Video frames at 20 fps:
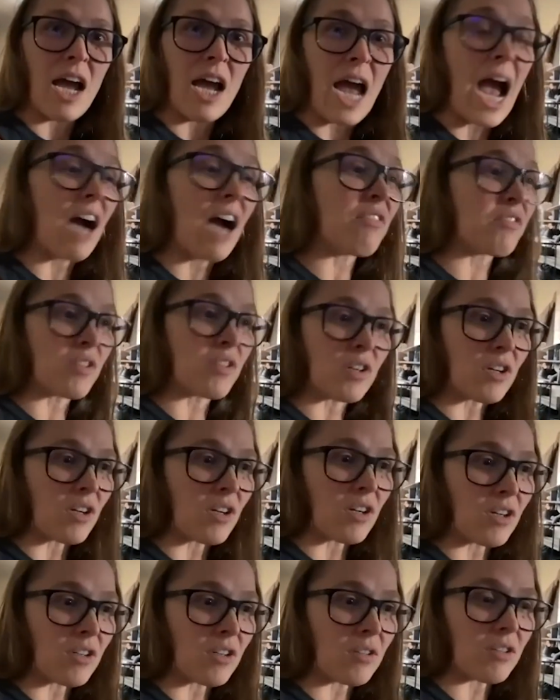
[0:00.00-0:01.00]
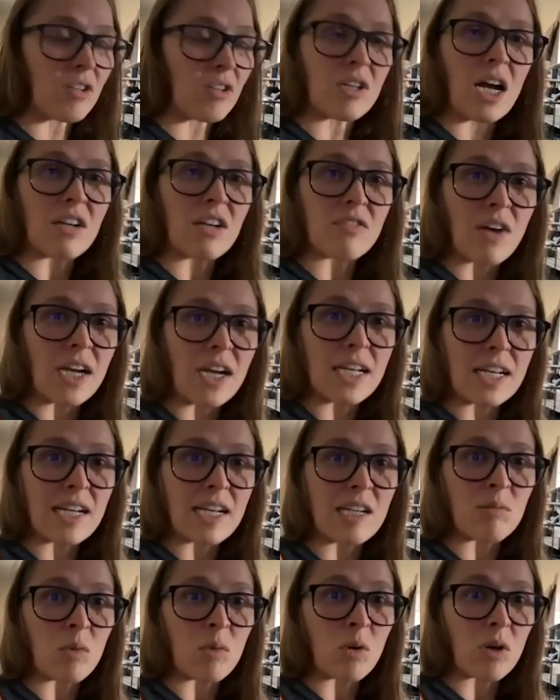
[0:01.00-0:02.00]
after they're not fighting
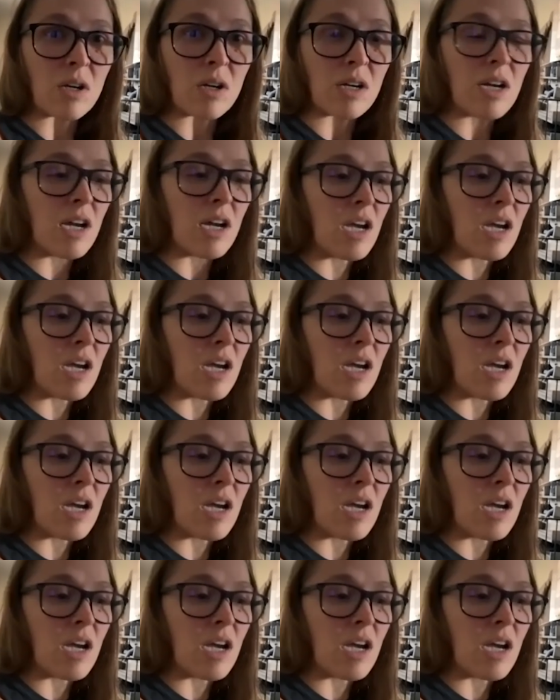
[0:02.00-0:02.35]
anymore